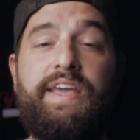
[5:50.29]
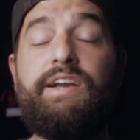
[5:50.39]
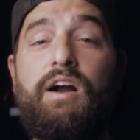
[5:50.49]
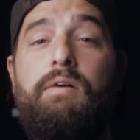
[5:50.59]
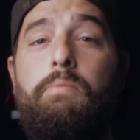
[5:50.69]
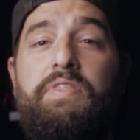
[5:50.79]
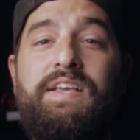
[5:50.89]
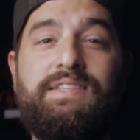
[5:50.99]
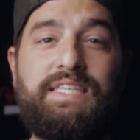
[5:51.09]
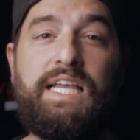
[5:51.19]
They come with
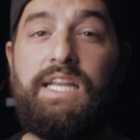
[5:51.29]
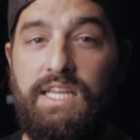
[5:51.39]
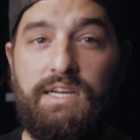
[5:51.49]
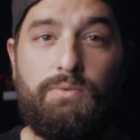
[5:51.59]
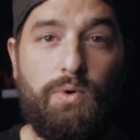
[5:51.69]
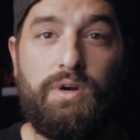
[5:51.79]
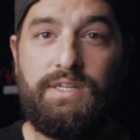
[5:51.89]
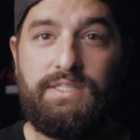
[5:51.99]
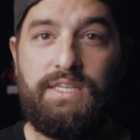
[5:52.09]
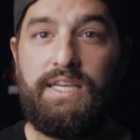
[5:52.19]
a 10-year
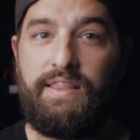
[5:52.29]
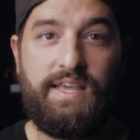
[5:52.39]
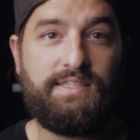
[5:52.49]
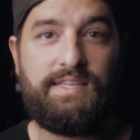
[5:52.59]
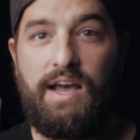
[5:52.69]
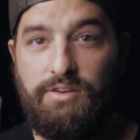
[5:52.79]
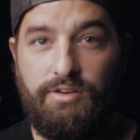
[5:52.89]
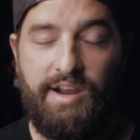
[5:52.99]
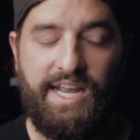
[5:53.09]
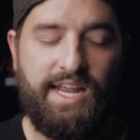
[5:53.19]
warranty, they sound
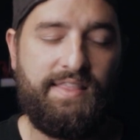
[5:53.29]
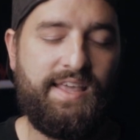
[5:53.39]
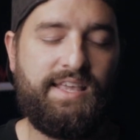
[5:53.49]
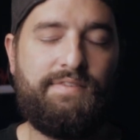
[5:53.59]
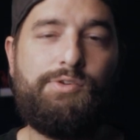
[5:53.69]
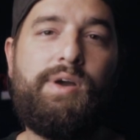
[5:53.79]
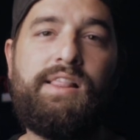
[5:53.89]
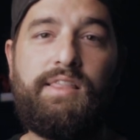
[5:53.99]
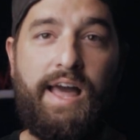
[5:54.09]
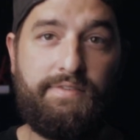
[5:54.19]
great, and they give you
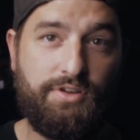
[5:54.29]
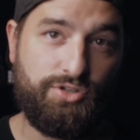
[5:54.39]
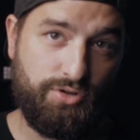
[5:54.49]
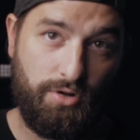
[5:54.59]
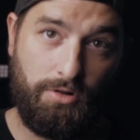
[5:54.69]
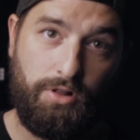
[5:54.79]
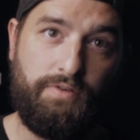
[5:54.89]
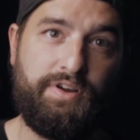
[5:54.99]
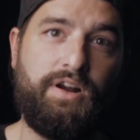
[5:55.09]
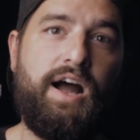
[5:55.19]
a lot of control
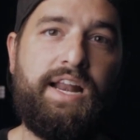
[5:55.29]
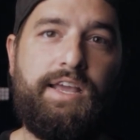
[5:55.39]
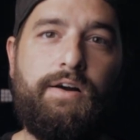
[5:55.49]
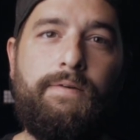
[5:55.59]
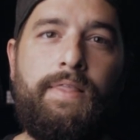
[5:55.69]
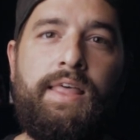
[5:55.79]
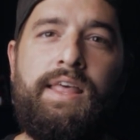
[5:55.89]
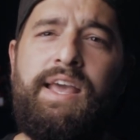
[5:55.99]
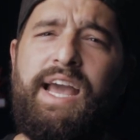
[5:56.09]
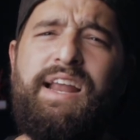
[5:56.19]
over your audio
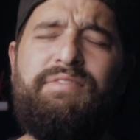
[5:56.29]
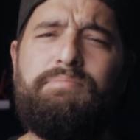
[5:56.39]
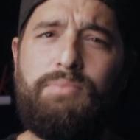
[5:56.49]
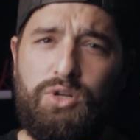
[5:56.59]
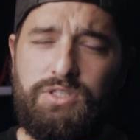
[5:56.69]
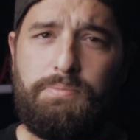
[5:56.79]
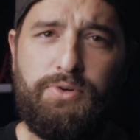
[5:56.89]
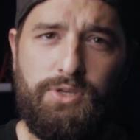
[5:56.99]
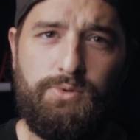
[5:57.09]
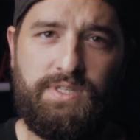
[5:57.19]
and have
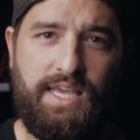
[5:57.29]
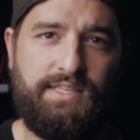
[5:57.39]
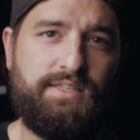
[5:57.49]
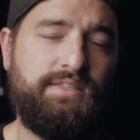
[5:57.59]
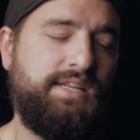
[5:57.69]
multiple use cases.